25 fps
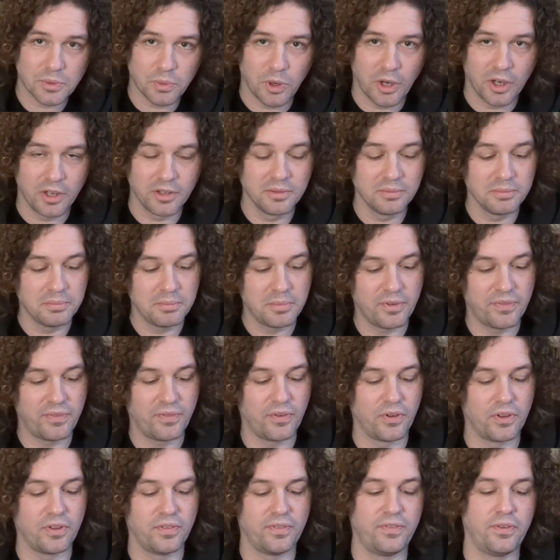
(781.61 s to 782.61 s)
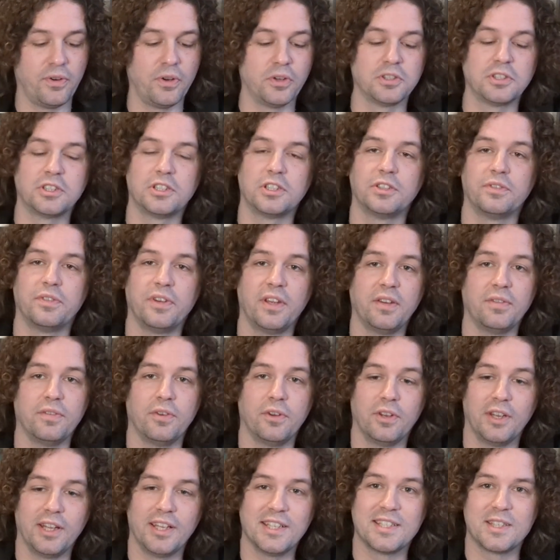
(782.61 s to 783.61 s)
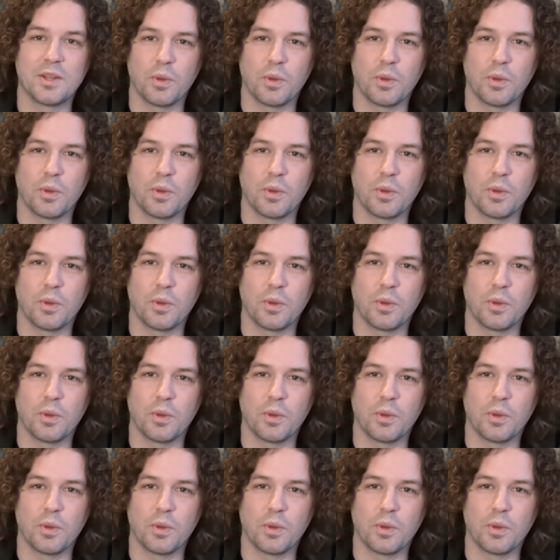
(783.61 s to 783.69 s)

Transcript: one before the Forces of Evil is